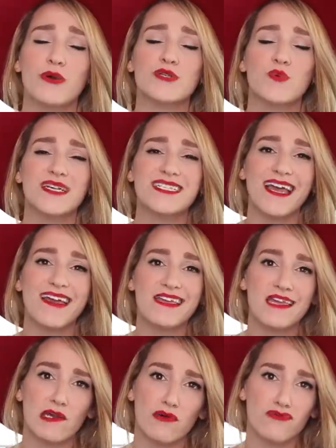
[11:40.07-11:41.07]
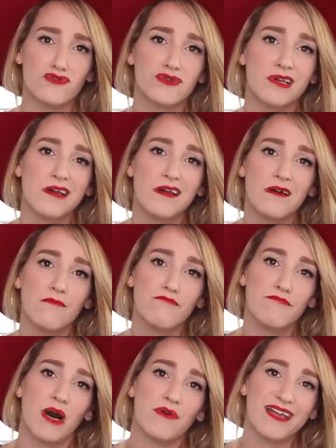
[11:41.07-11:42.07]
which was a huge
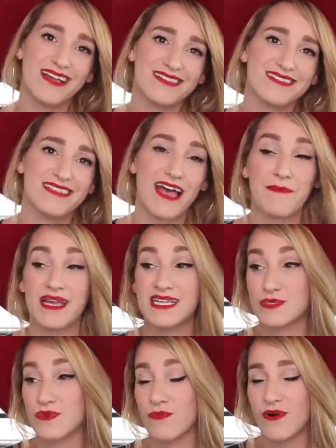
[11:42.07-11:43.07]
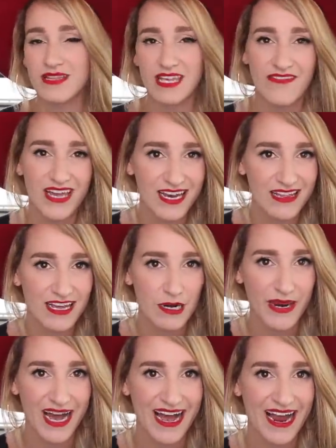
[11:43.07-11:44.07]
bonus. That means we weren't leaving any
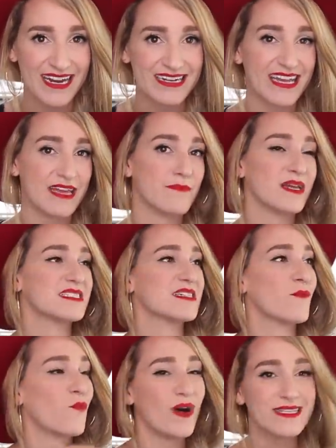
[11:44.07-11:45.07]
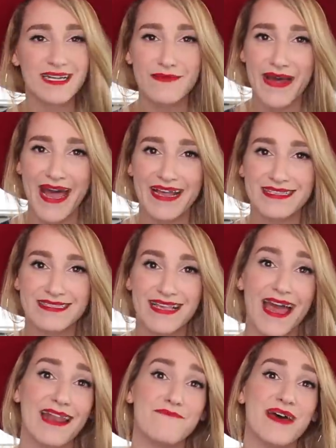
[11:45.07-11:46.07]
litter behind, it means it wasn't a mess,
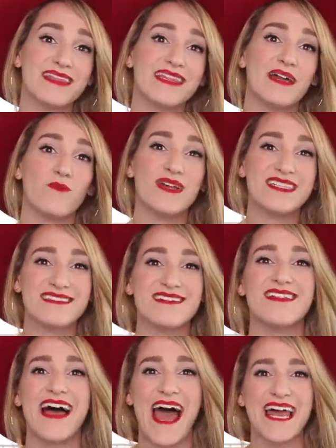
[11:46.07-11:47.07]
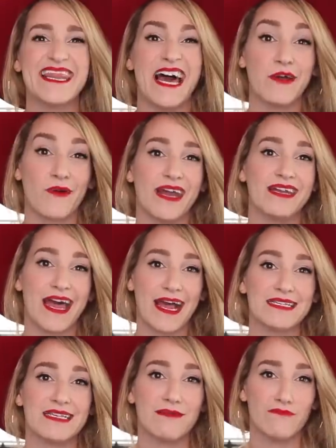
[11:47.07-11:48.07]
and it meant that we still had that grand
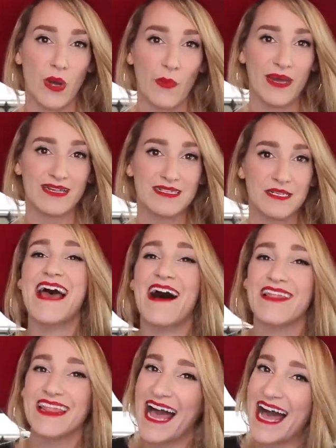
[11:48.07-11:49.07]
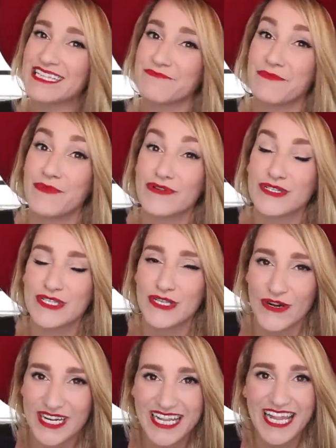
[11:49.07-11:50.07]
exit moment. Now, last but most
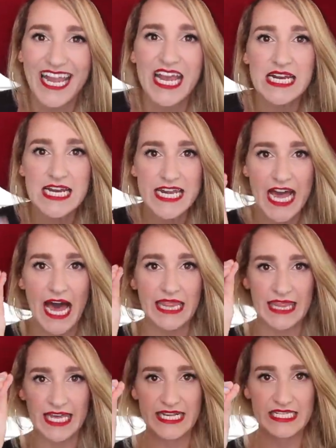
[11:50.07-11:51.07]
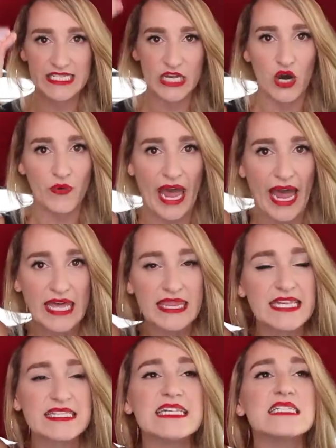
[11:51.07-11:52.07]
certainly not least, okay,
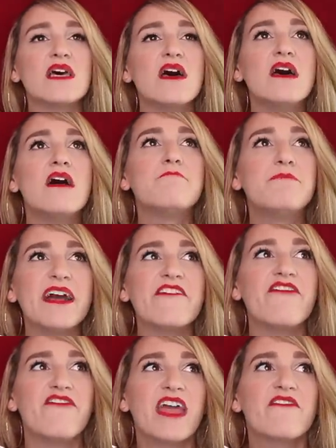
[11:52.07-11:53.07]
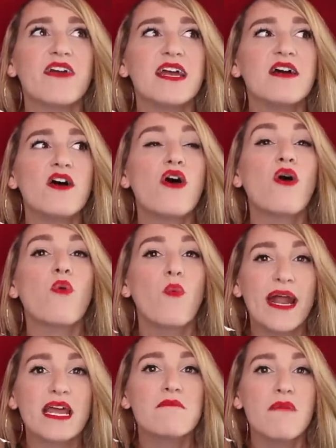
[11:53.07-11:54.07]
this is my favorite
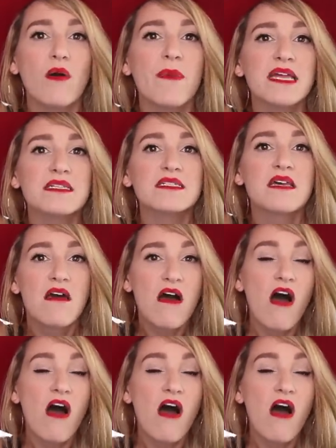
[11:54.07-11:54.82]
wedding moment,